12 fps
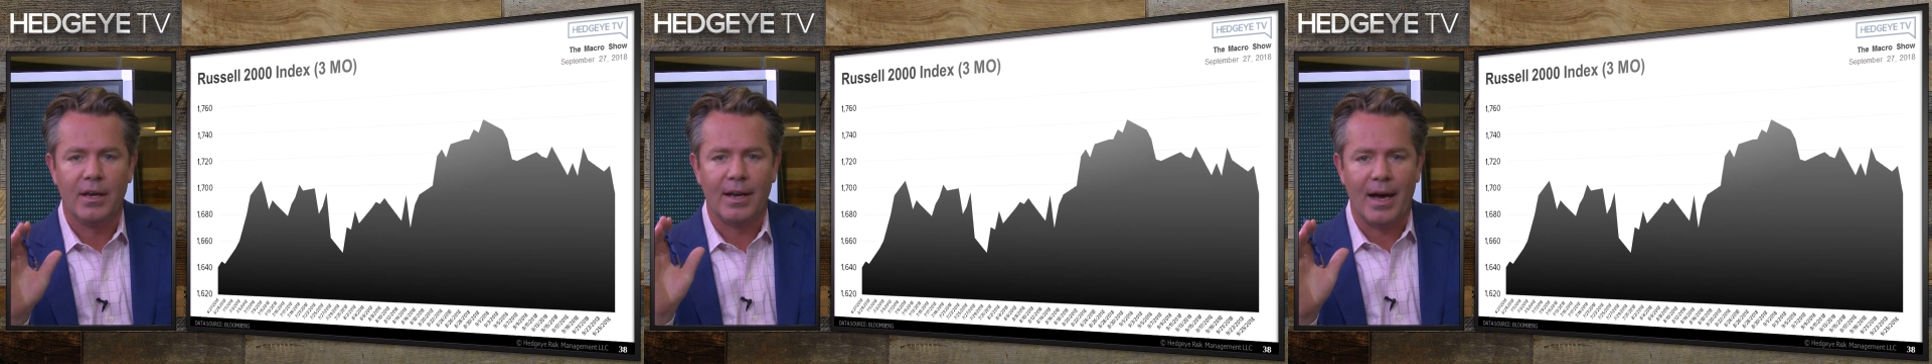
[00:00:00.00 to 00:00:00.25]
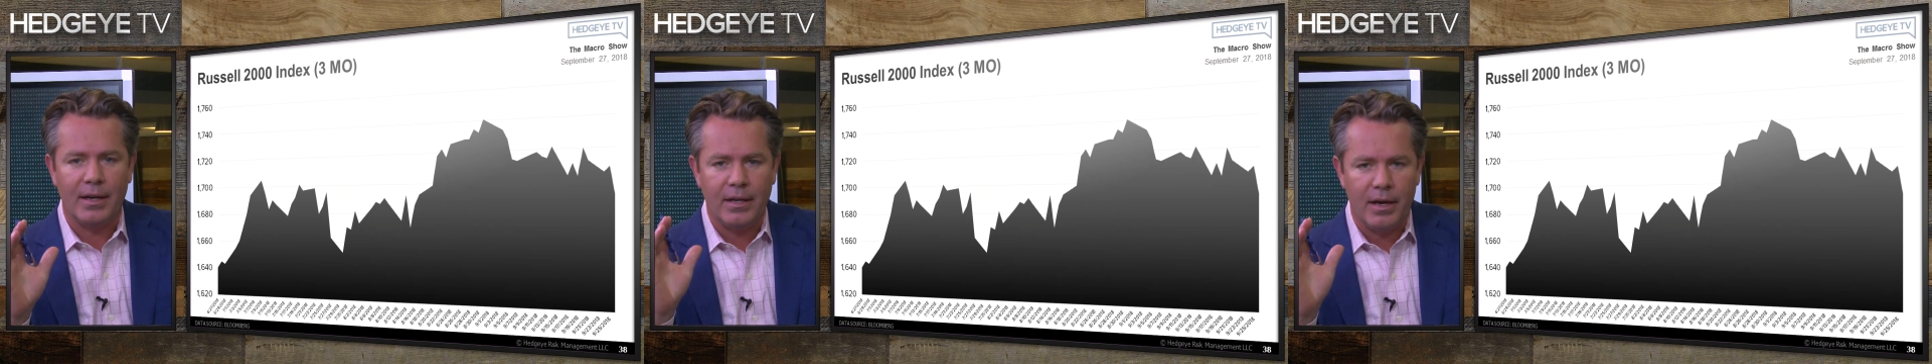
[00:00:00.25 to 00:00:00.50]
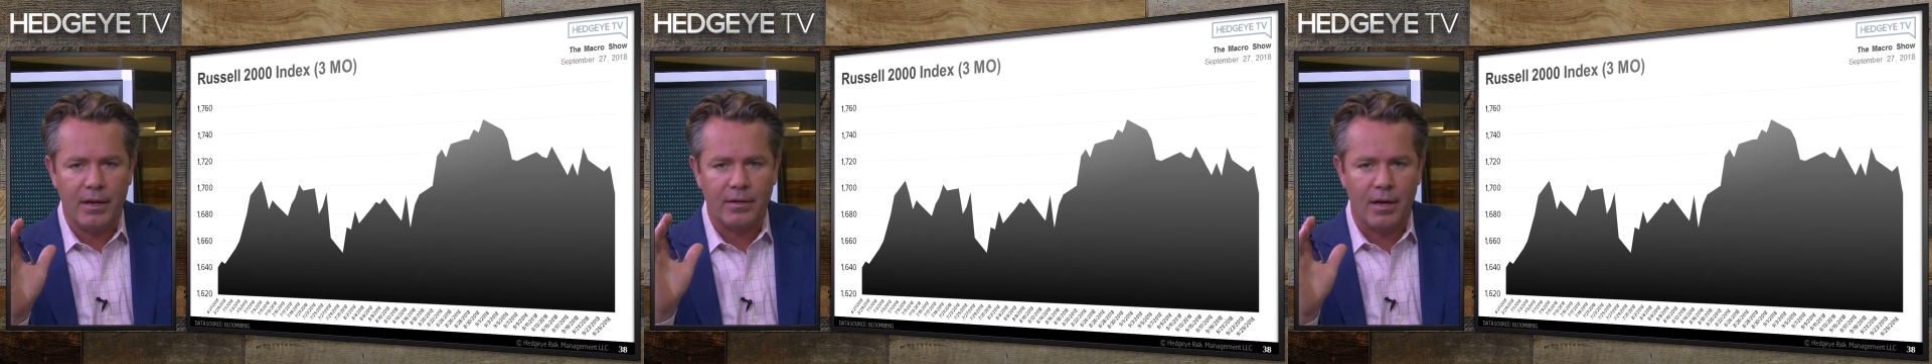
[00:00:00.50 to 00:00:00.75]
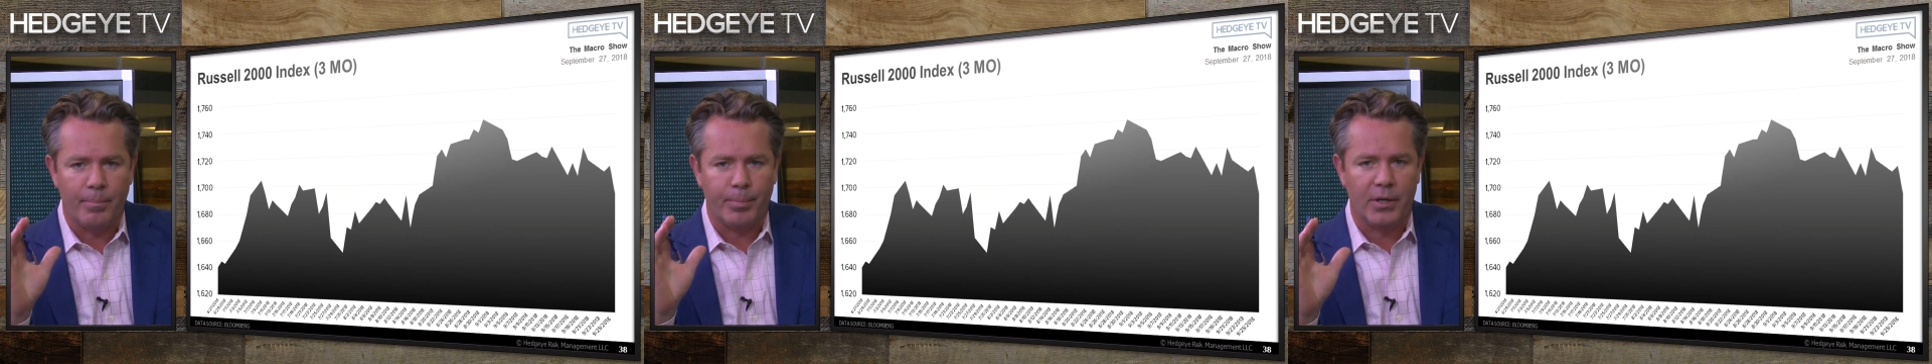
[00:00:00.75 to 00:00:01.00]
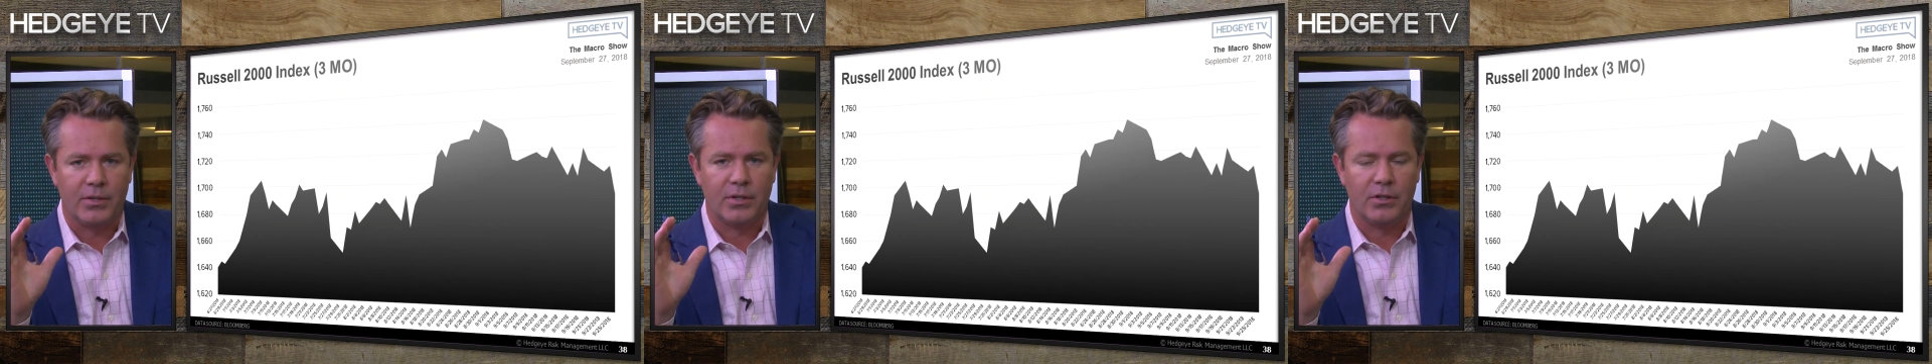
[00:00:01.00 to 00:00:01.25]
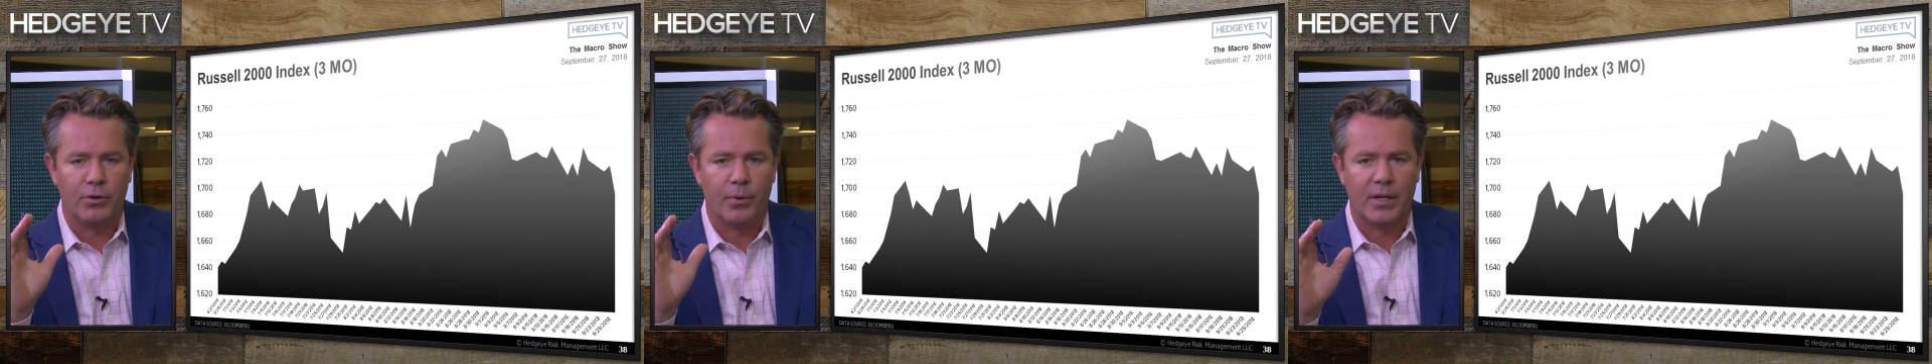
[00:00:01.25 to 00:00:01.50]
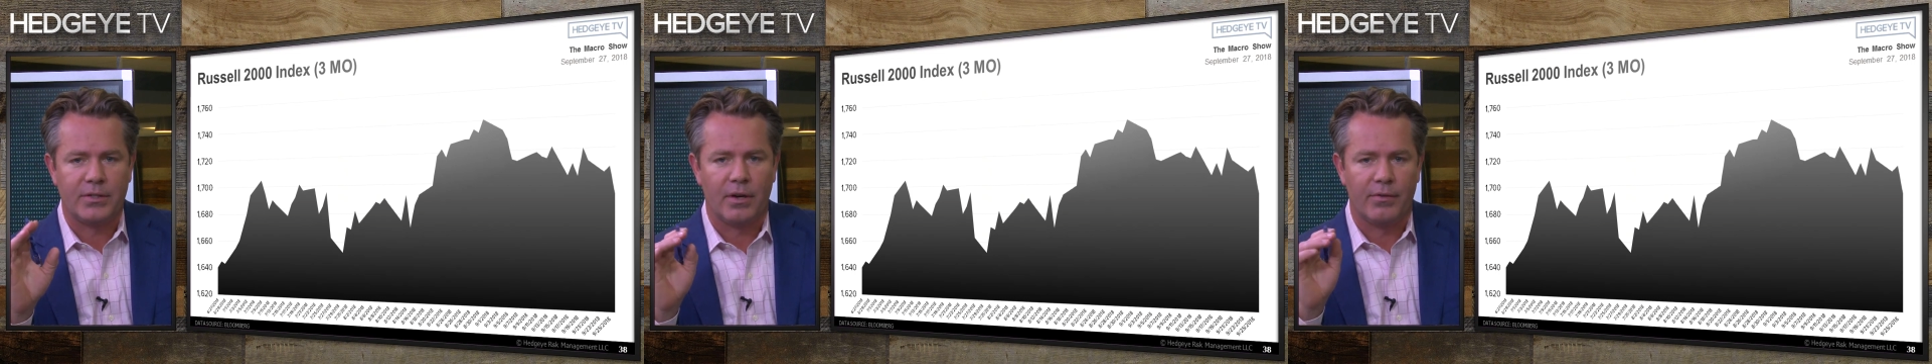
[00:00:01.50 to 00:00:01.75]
98 companies in the U.S.